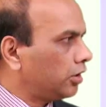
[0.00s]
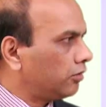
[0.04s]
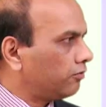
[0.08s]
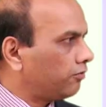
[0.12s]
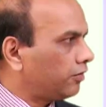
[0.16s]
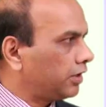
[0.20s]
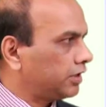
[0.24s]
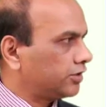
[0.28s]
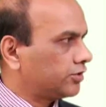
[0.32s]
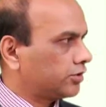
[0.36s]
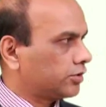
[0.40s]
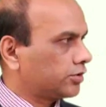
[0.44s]

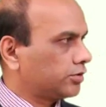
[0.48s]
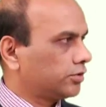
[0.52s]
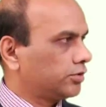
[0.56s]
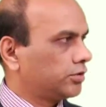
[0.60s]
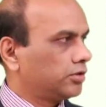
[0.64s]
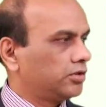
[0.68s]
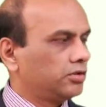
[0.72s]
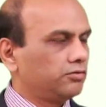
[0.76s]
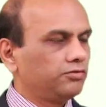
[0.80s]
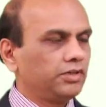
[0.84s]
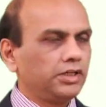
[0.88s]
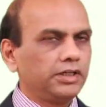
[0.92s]
First,
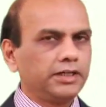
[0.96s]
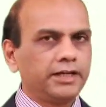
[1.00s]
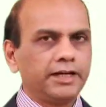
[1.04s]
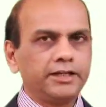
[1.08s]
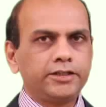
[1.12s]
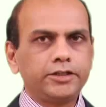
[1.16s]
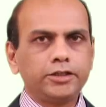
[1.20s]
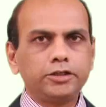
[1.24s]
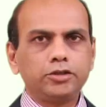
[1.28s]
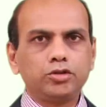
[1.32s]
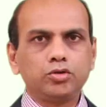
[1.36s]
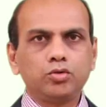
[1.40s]
we will
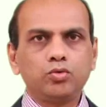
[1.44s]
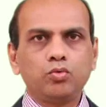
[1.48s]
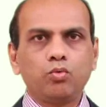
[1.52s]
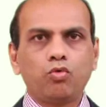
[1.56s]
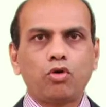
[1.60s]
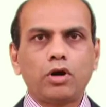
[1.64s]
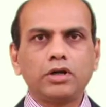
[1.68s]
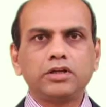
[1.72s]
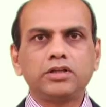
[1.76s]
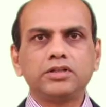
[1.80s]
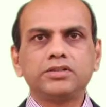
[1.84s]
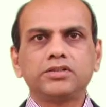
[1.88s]
get into
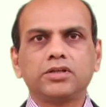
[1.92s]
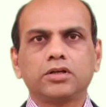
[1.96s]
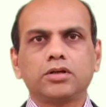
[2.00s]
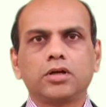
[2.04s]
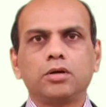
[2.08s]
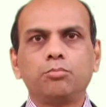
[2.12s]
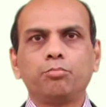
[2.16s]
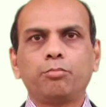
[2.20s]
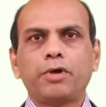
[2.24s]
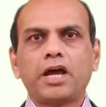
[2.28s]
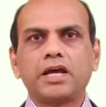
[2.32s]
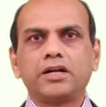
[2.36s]
what is a
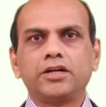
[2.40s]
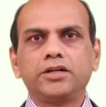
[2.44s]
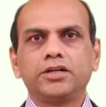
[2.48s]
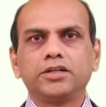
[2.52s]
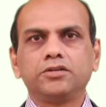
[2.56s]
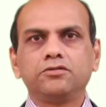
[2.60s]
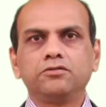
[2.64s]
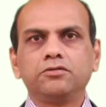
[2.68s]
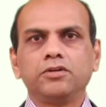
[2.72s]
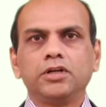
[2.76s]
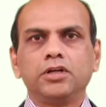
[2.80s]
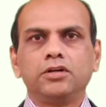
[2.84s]

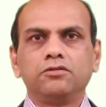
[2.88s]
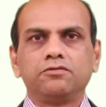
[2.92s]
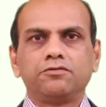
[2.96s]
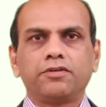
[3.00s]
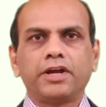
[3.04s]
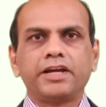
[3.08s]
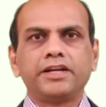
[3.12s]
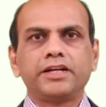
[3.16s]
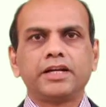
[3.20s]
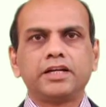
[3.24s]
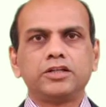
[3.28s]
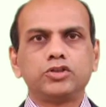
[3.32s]
comparative
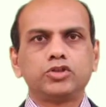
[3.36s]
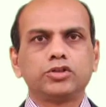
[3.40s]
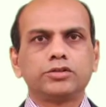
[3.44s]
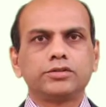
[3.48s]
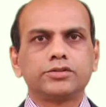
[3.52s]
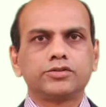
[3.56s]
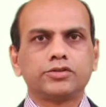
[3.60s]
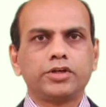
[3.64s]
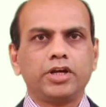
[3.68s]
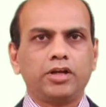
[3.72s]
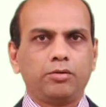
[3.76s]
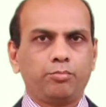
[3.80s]
financial
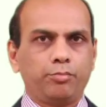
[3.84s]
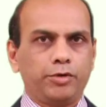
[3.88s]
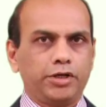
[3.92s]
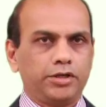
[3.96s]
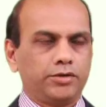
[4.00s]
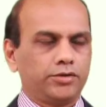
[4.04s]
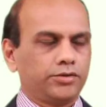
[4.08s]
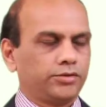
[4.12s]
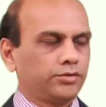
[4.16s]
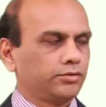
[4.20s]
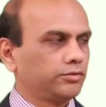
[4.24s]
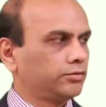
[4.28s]
statement.
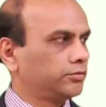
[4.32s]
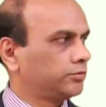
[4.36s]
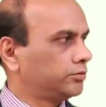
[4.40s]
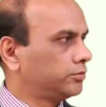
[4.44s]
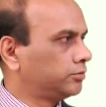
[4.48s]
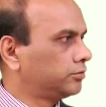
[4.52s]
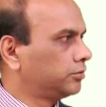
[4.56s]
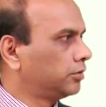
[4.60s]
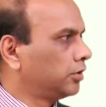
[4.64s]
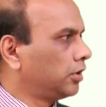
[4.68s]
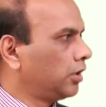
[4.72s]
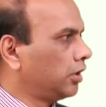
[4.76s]

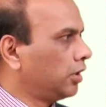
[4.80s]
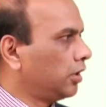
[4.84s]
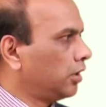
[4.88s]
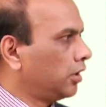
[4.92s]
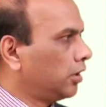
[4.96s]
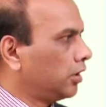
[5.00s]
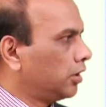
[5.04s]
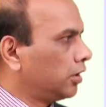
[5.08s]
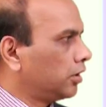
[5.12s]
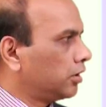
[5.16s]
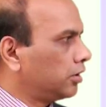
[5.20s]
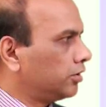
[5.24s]

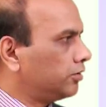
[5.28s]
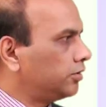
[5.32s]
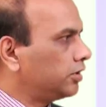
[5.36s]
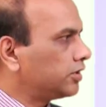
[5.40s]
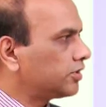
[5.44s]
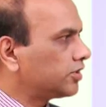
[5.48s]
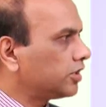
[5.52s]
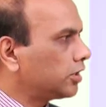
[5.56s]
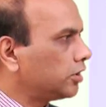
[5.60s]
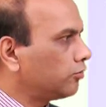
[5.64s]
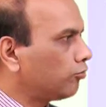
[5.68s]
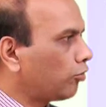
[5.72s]

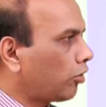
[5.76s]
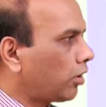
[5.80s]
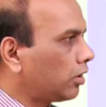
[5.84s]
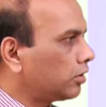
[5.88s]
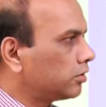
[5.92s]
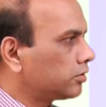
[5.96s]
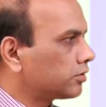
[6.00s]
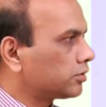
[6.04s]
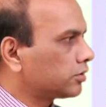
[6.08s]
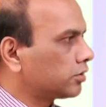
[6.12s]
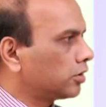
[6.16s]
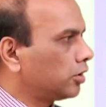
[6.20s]
This
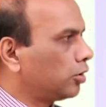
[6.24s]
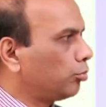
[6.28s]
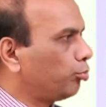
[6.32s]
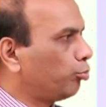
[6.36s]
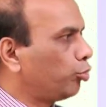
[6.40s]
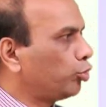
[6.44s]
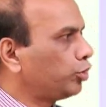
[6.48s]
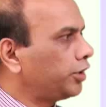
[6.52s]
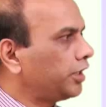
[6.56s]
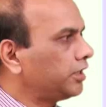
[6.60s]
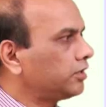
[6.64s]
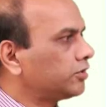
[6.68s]
involves
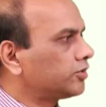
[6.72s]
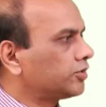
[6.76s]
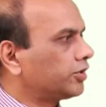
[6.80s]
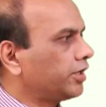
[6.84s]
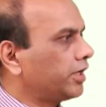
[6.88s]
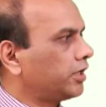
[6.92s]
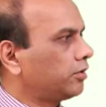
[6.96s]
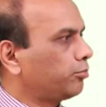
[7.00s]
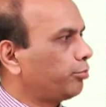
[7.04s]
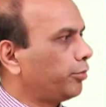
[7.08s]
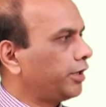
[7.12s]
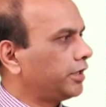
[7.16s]
putting
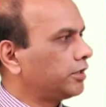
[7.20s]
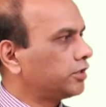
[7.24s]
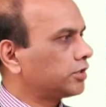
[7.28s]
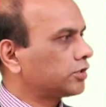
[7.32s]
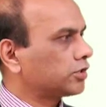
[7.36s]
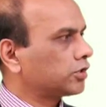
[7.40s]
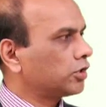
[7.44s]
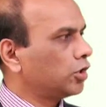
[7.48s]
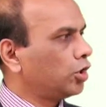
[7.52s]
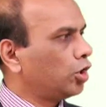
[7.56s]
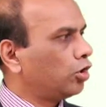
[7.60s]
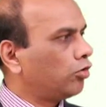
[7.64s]

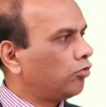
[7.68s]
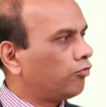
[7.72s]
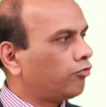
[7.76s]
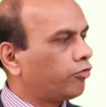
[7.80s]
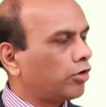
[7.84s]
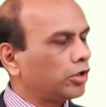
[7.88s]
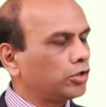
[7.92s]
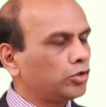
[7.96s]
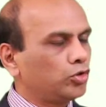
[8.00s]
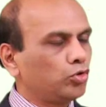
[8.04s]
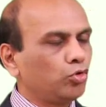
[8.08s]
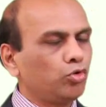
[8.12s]
statements
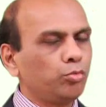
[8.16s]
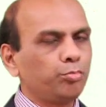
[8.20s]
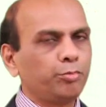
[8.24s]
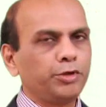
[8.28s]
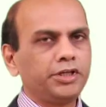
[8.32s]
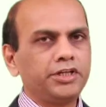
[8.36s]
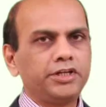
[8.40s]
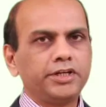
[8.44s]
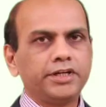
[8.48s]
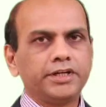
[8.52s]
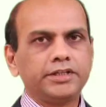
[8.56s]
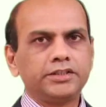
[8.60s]
for two
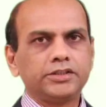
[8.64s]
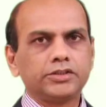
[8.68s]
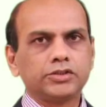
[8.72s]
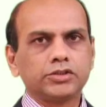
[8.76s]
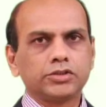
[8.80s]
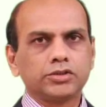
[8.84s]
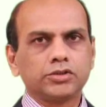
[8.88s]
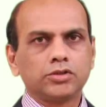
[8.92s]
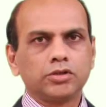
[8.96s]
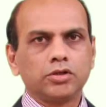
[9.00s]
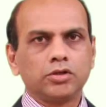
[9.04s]
periods